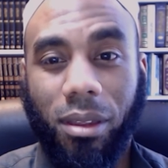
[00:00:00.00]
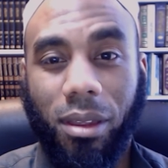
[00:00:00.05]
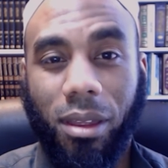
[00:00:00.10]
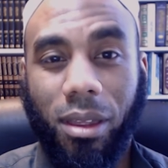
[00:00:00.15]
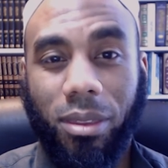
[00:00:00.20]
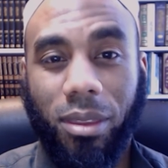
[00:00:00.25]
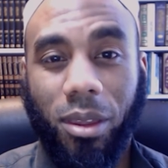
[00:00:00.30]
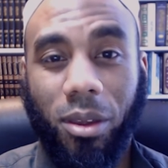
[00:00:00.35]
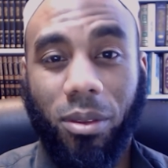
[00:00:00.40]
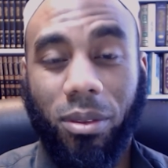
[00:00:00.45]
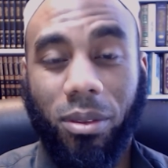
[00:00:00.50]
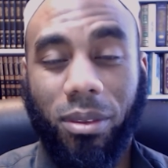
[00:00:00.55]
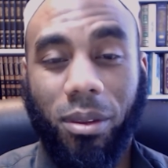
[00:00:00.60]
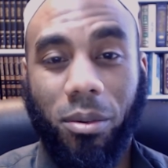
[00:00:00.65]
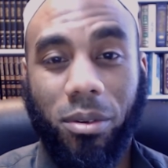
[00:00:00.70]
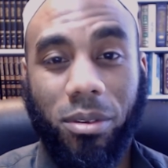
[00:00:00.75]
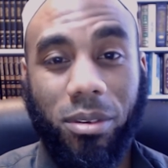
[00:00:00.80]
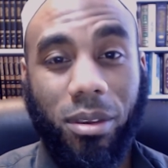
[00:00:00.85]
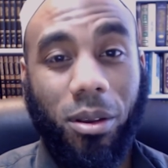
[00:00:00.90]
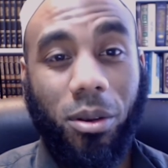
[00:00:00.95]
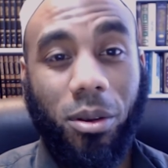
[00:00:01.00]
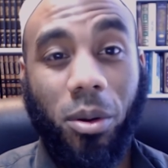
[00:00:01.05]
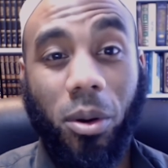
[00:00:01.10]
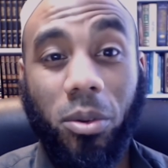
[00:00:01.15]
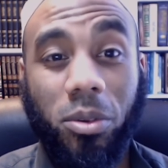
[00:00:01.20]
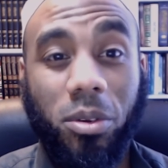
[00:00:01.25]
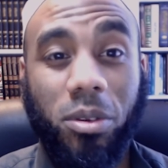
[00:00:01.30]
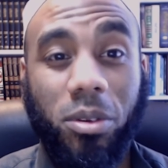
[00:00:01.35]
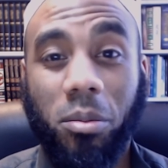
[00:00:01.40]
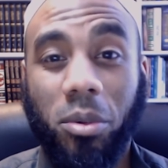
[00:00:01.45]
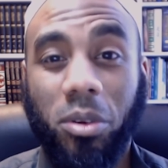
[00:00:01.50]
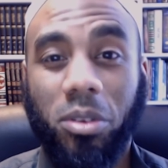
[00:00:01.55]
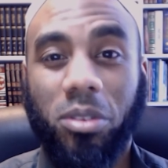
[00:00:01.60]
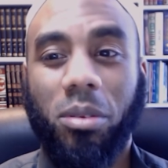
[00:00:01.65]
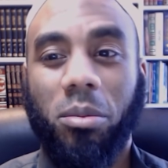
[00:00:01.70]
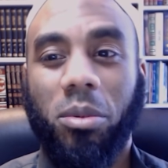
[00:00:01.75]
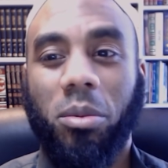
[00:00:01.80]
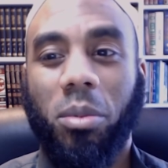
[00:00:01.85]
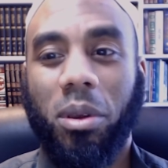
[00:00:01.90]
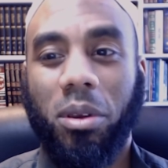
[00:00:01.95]
and they, they would say, Go to the
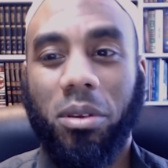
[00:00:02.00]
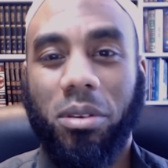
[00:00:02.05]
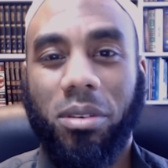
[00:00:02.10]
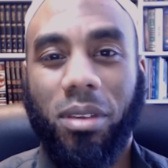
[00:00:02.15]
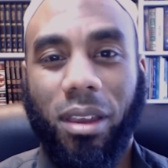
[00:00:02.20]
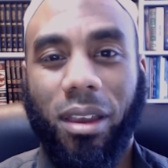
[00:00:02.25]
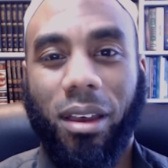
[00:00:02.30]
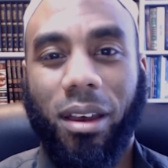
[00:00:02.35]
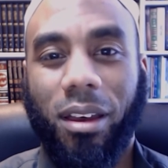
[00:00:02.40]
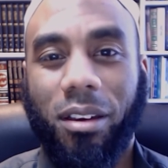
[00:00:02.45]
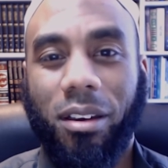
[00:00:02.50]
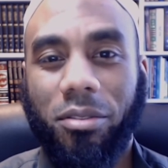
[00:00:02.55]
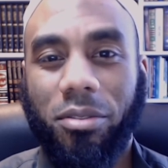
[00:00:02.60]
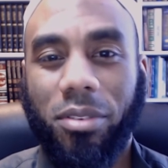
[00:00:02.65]
Muslims because they have